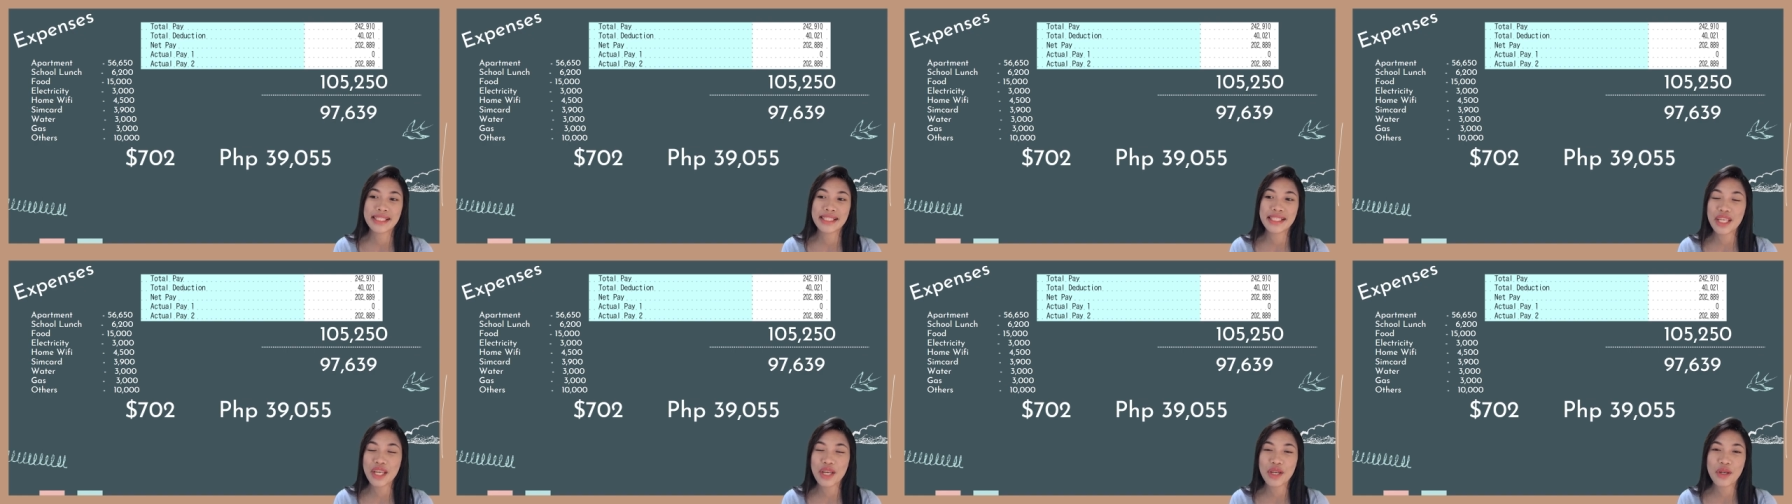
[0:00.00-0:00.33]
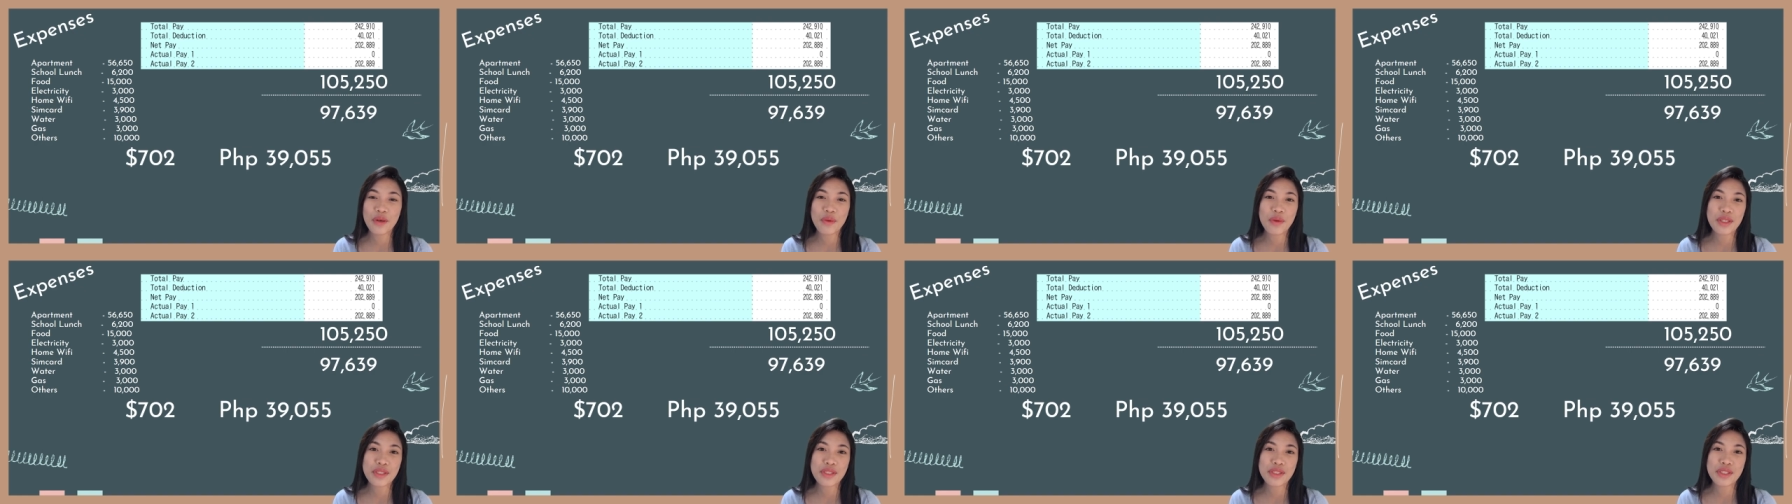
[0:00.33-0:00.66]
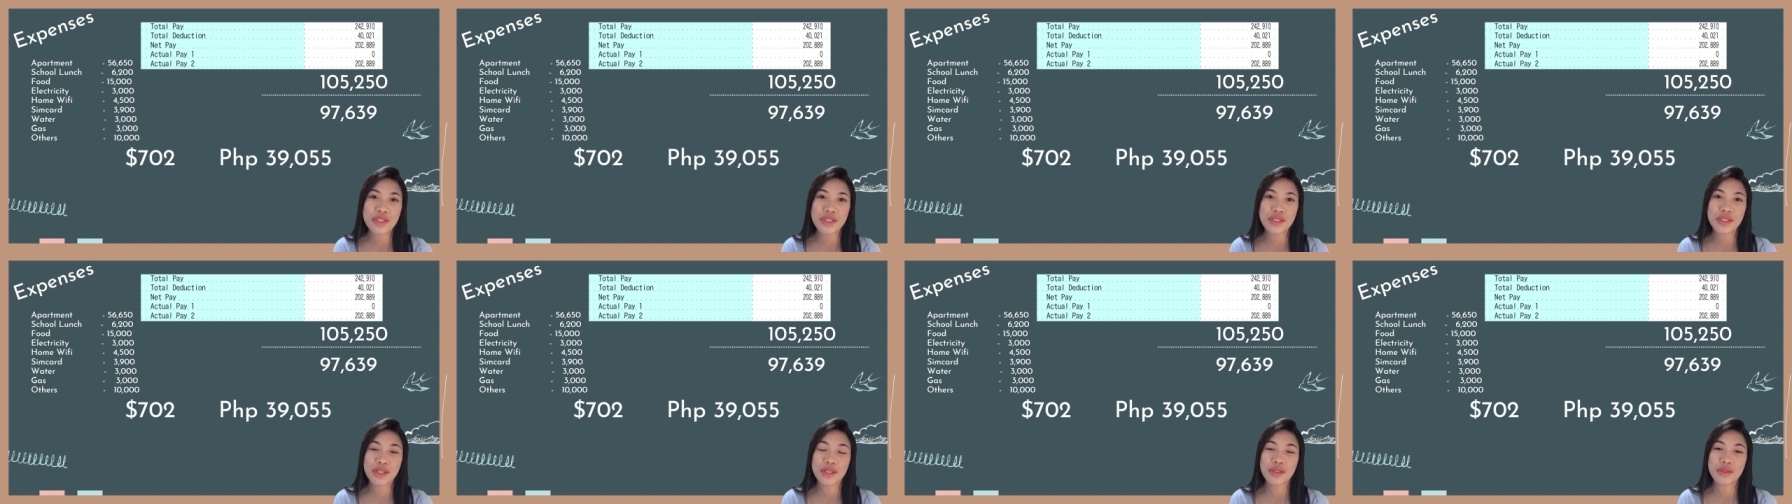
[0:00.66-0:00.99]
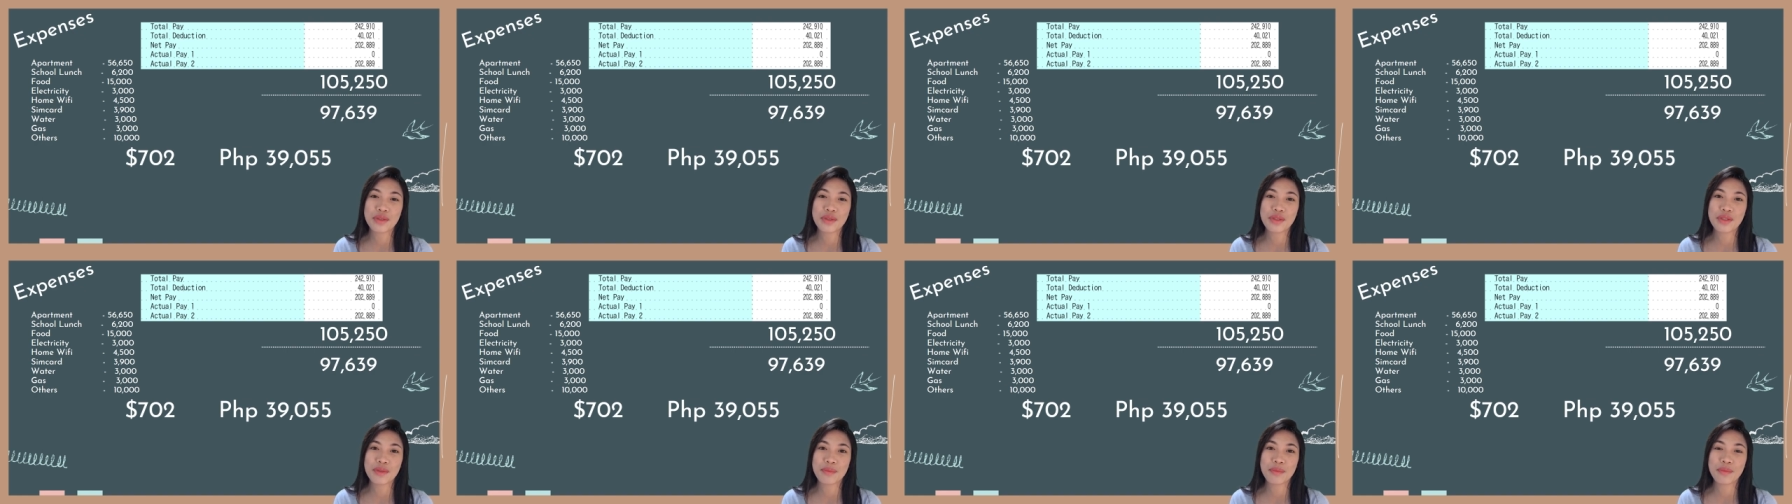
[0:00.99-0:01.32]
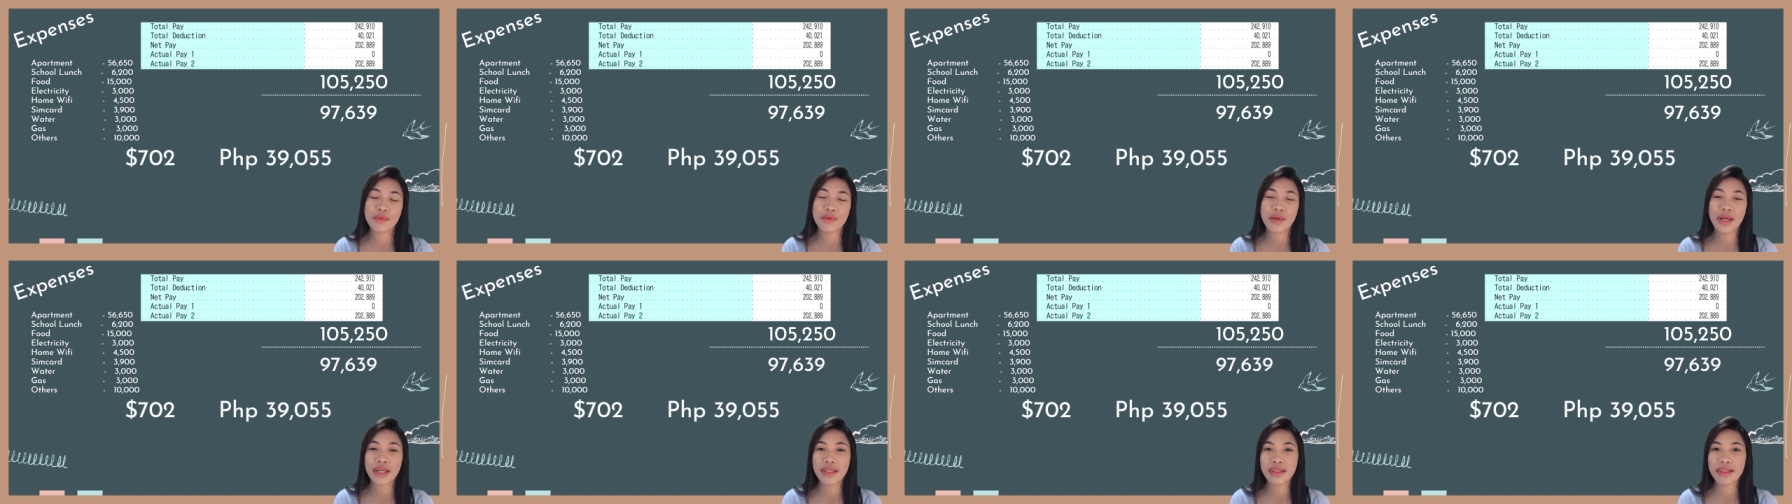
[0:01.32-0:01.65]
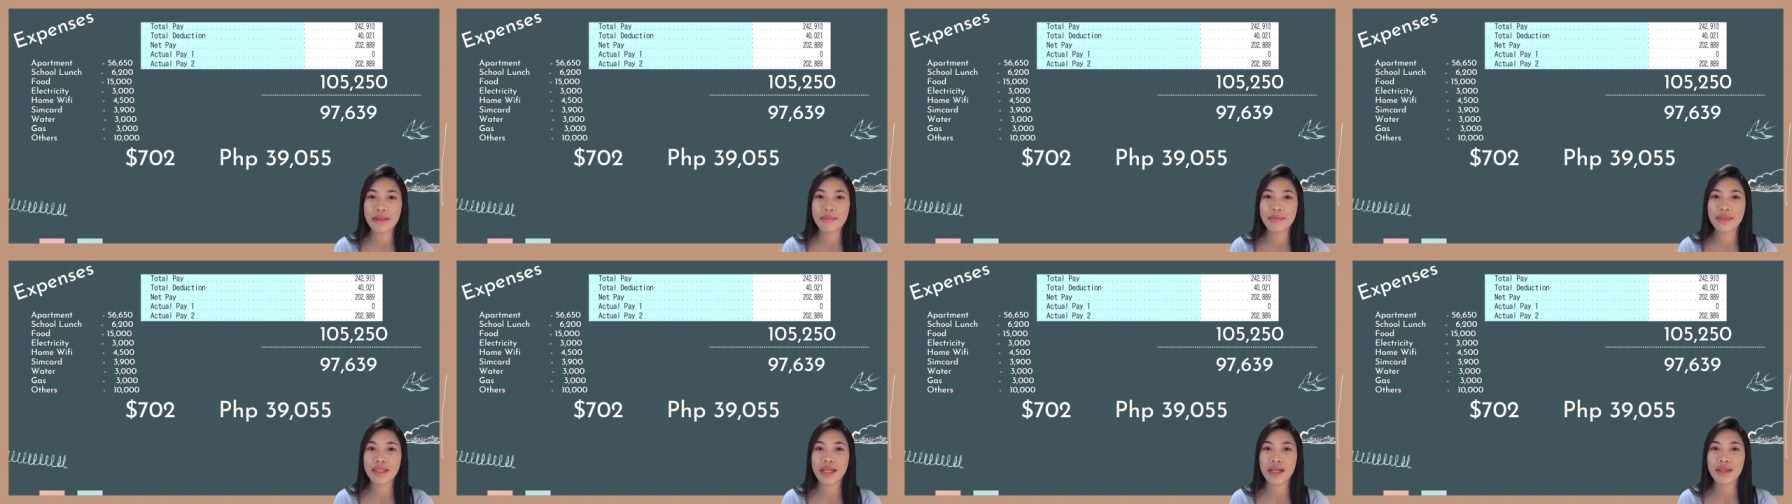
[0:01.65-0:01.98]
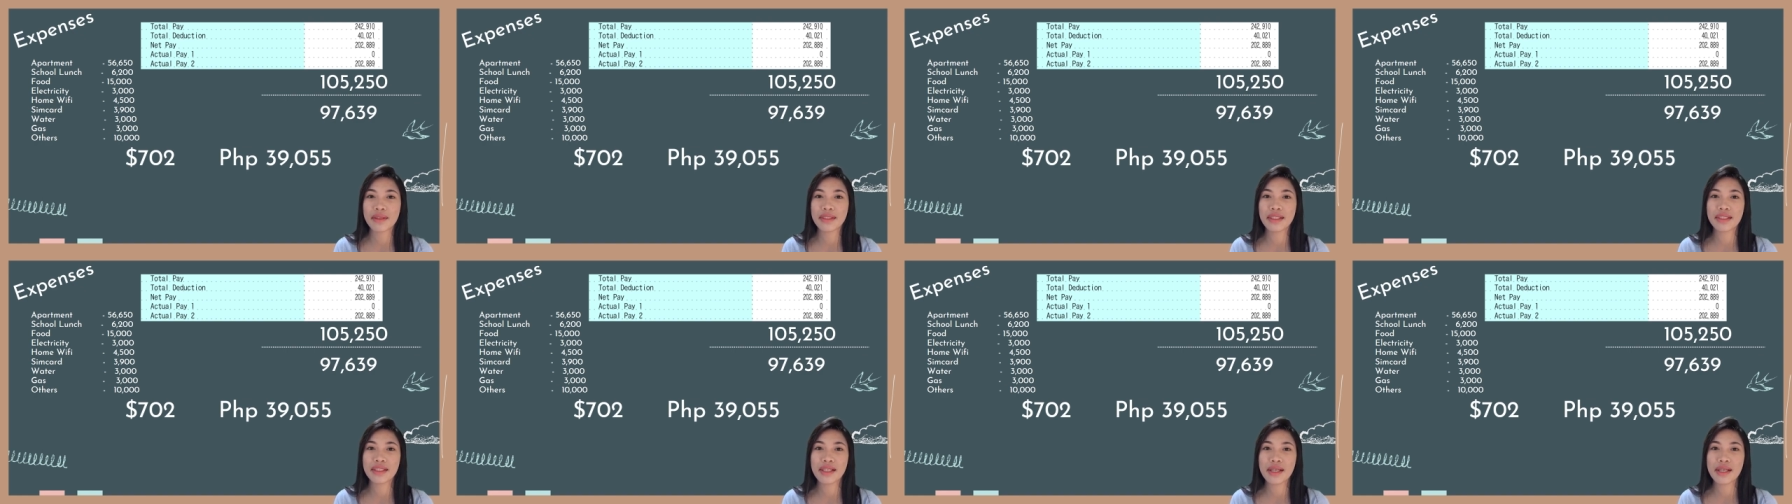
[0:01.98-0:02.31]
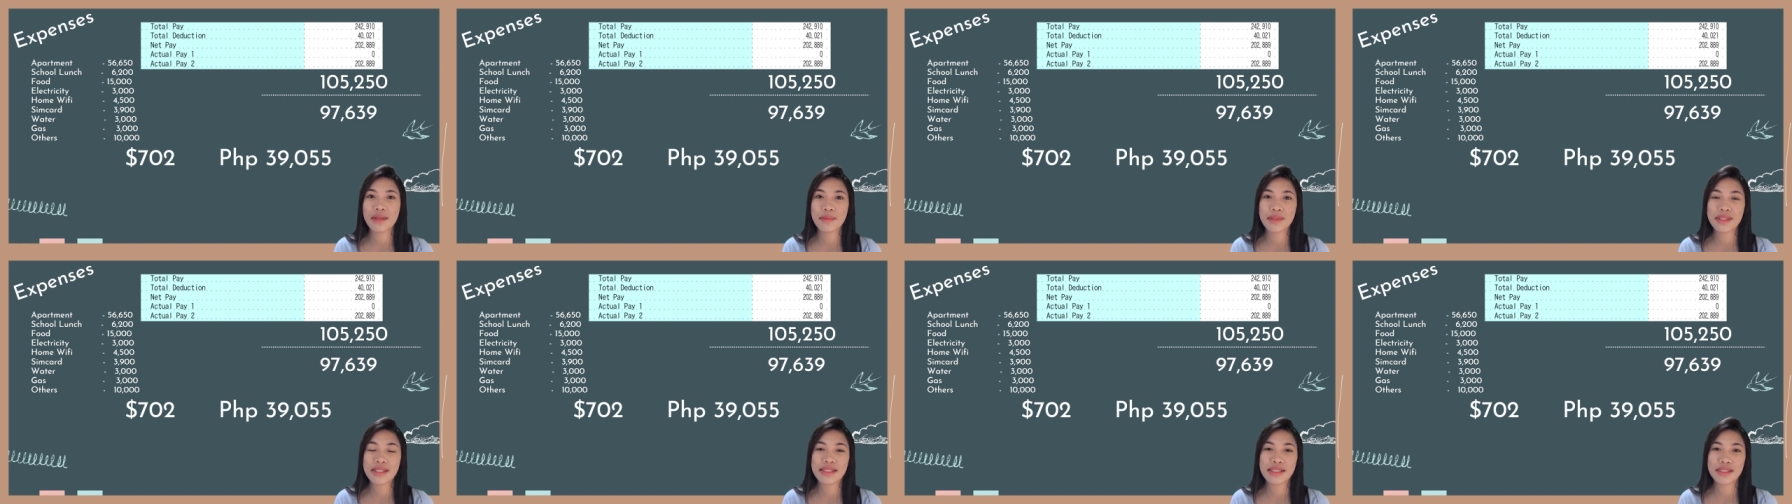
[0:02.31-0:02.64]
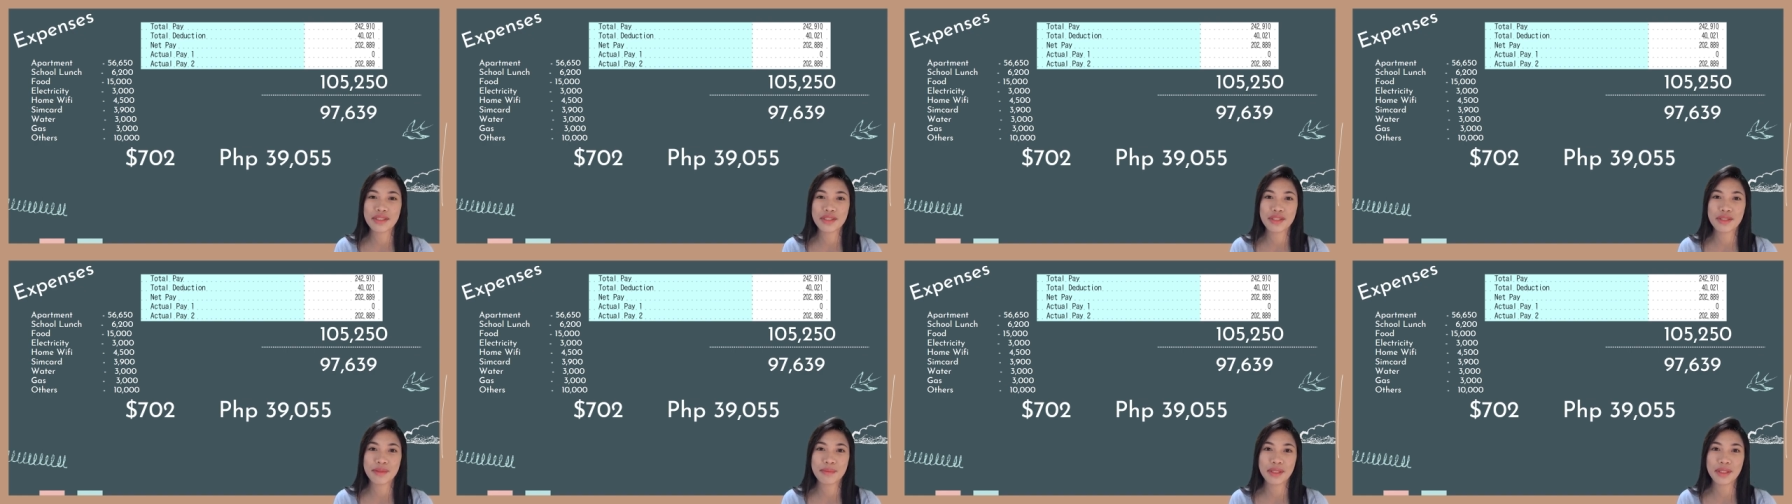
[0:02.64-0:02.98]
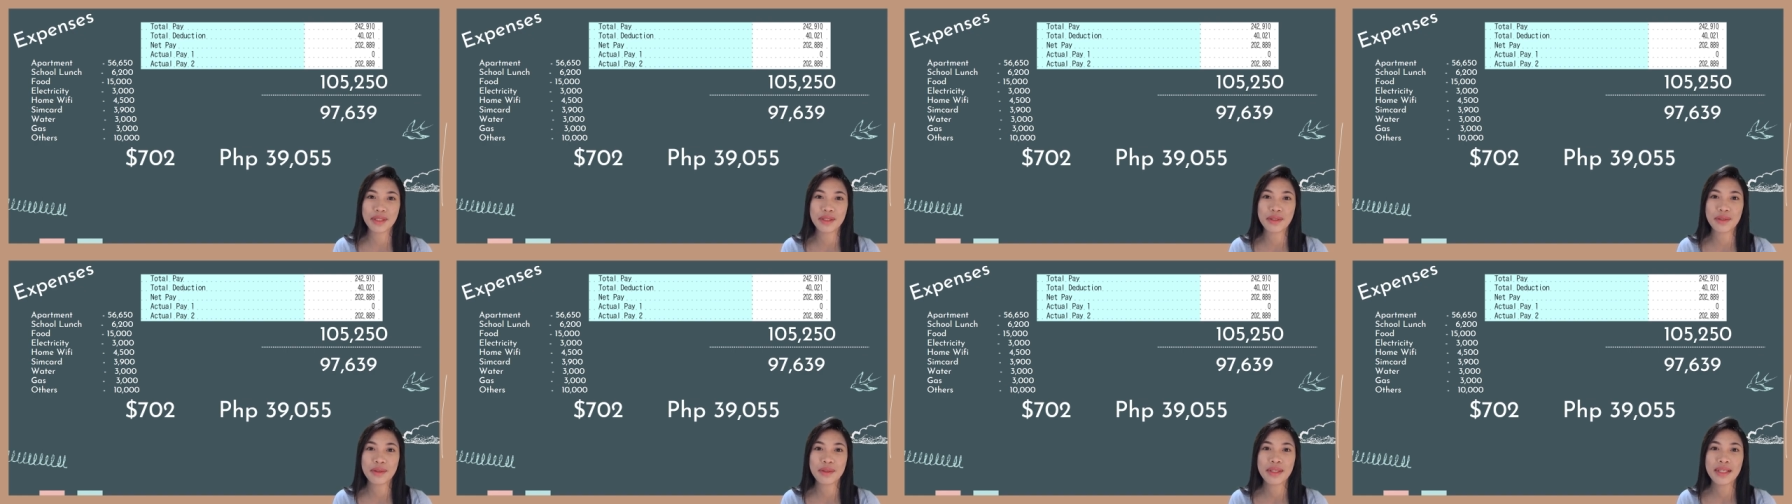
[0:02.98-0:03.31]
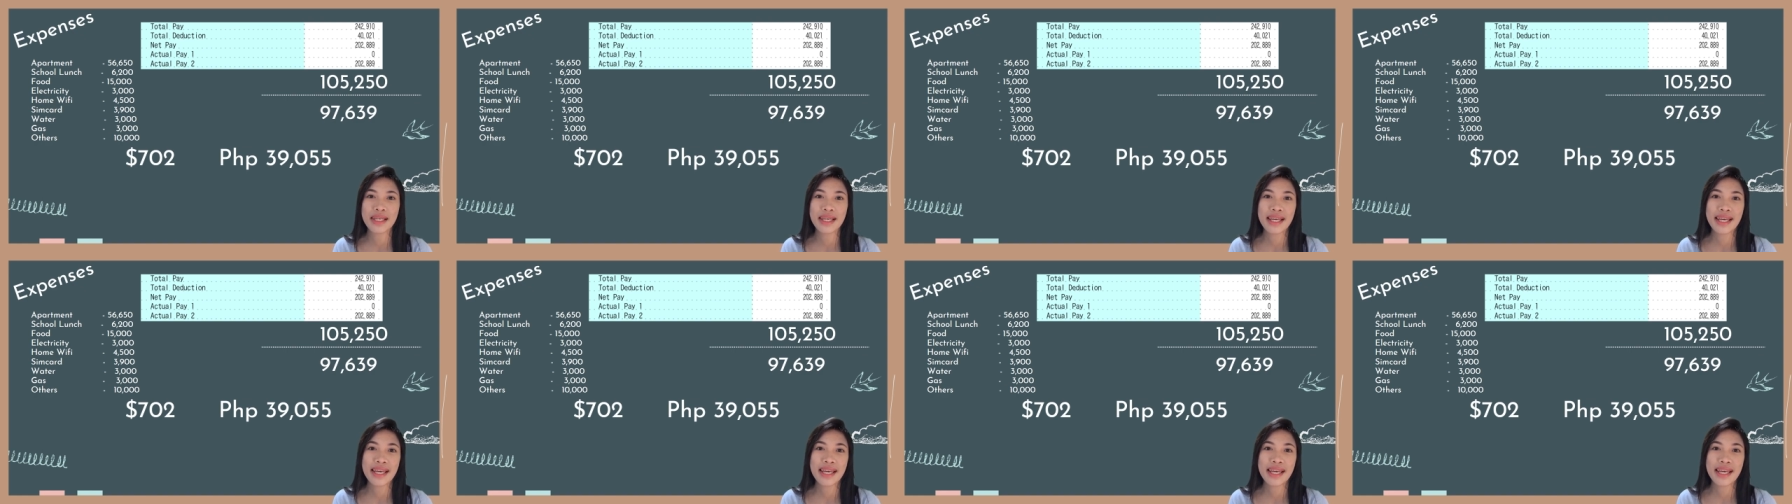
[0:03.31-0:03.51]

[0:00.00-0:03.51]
see your questions, you can also write them down in the comment section below.